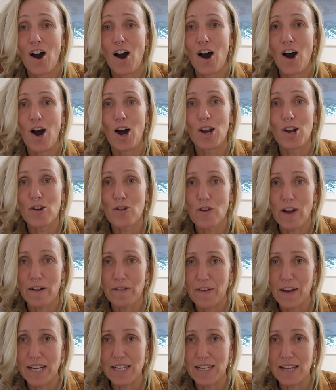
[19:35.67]

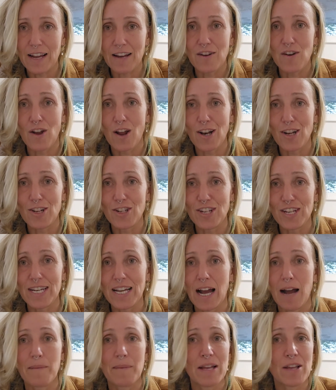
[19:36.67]
holographic technology
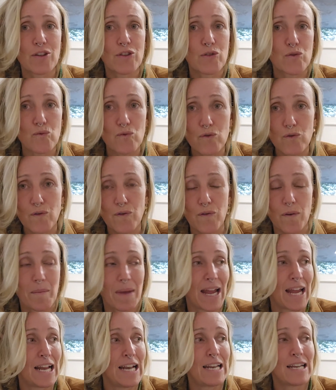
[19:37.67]
coming through from
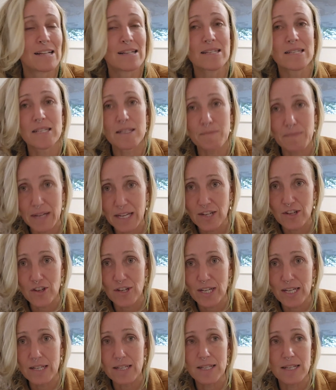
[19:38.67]
alien
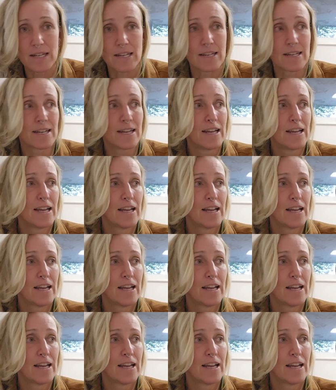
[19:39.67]
species and